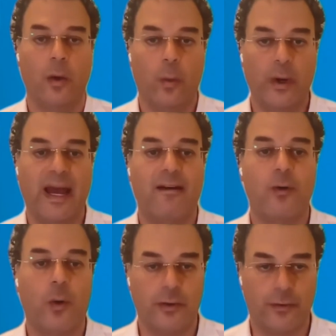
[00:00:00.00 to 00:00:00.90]
We have
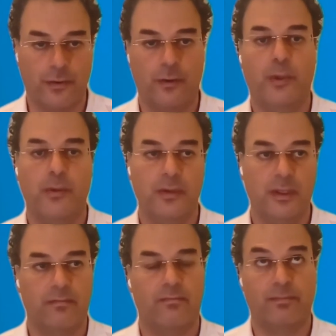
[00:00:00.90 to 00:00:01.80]
quadrupled
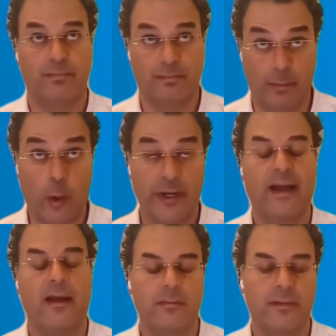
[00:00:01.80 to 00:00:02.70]
more
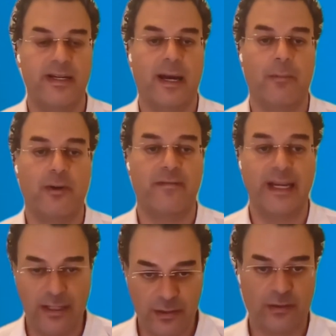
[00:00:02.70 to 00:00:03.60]
now the number of
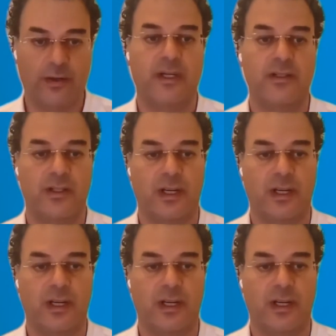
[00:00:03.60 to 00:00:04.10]
instruments,